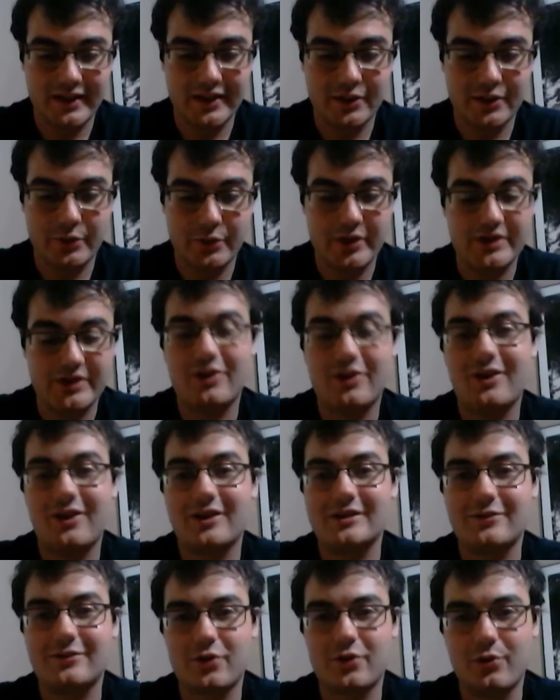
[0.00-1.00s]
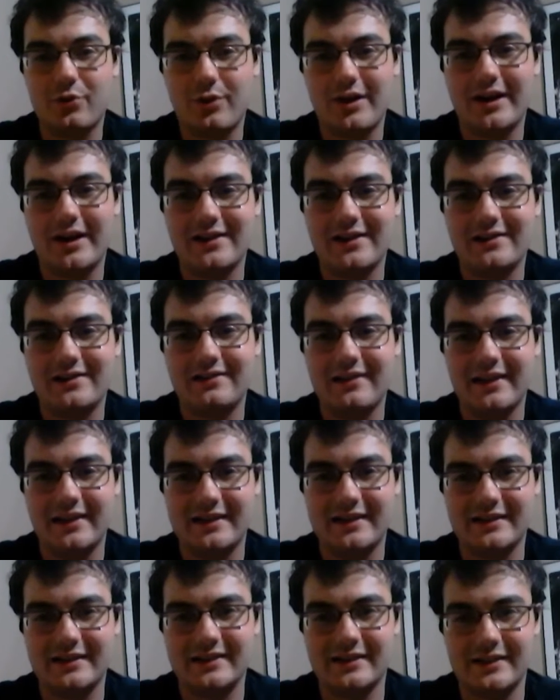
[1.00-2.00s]
we talked for a while, and
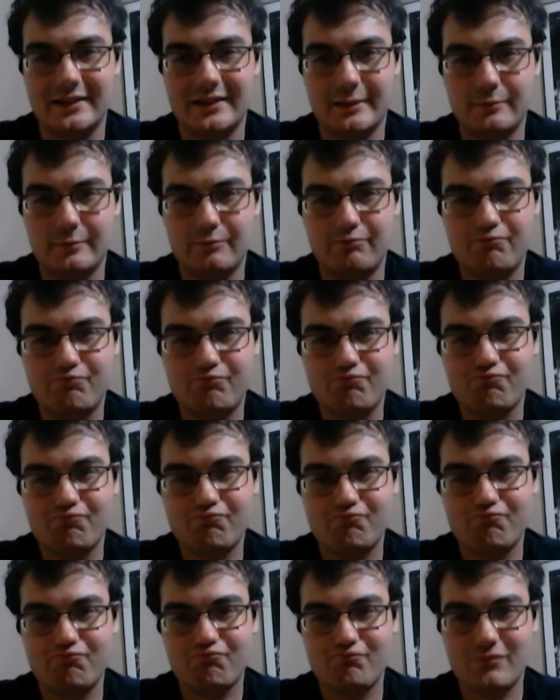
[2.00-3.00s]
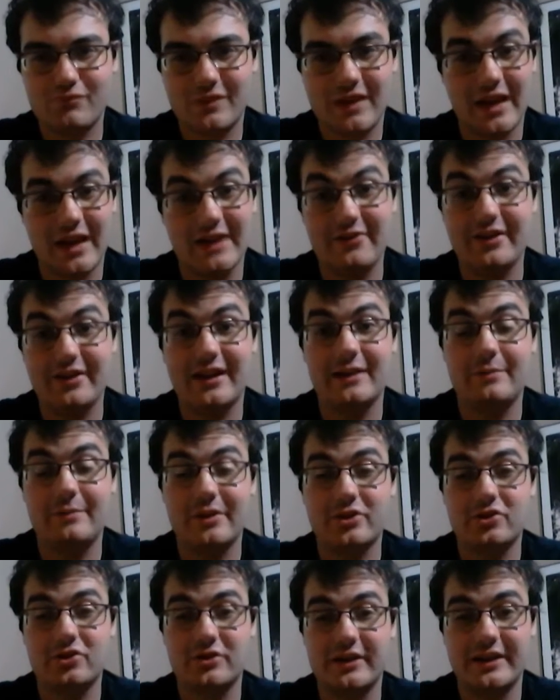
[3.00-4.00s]
I even got a
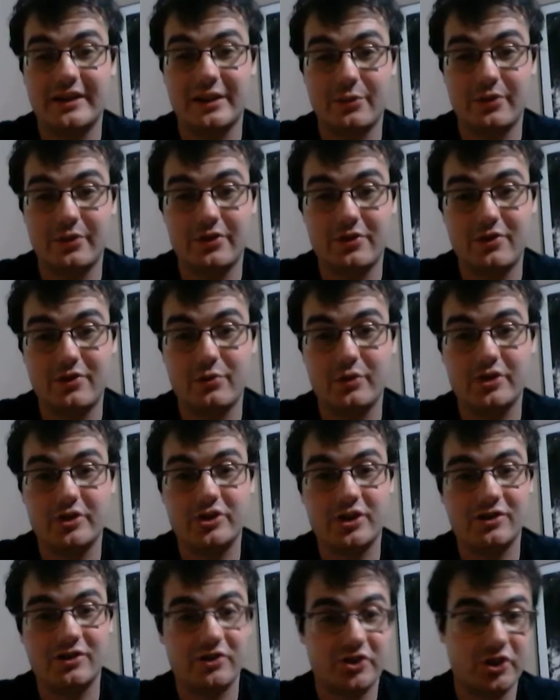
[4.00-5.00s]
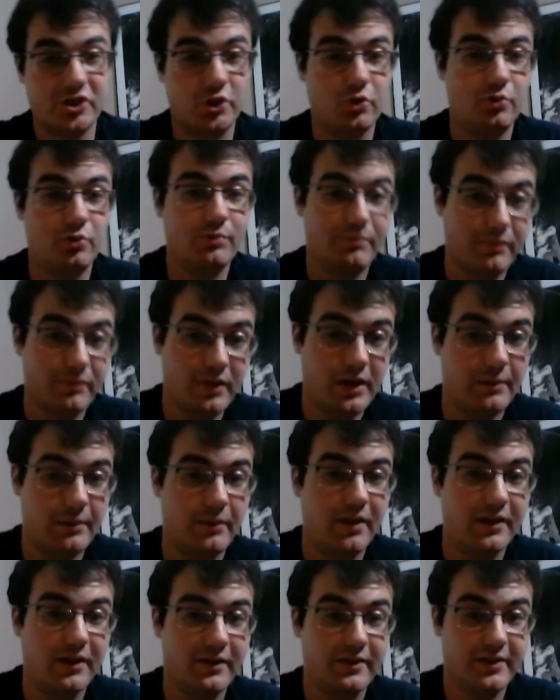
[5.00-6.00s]
picture taken with her, which I'll show
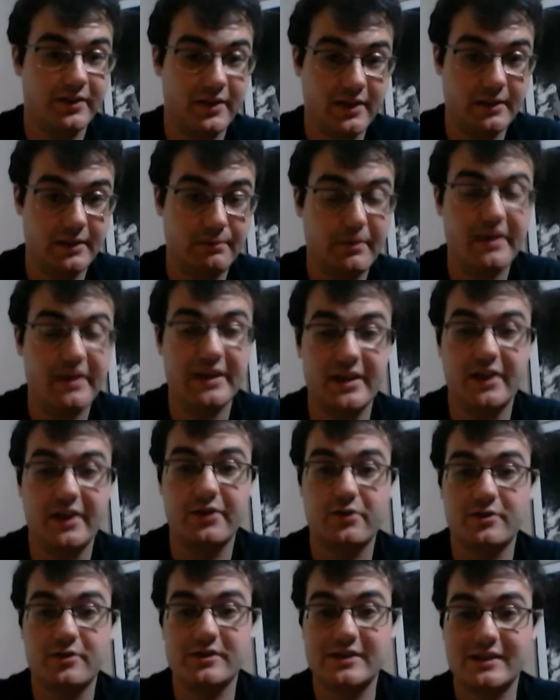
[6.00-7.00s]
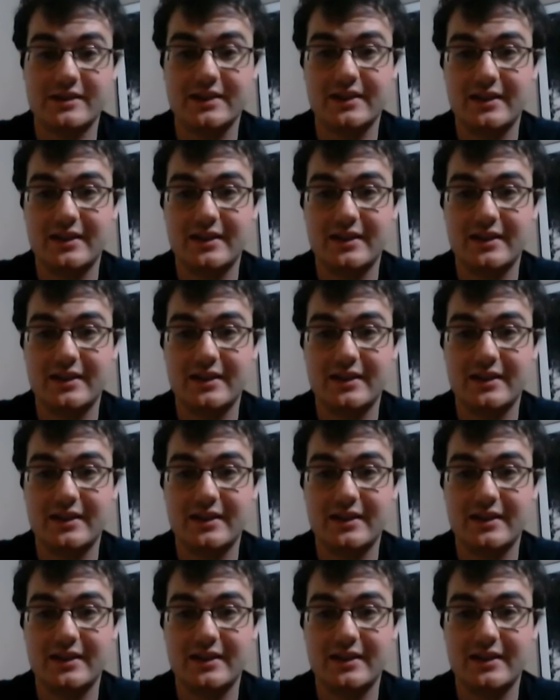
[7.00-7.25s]
among the many others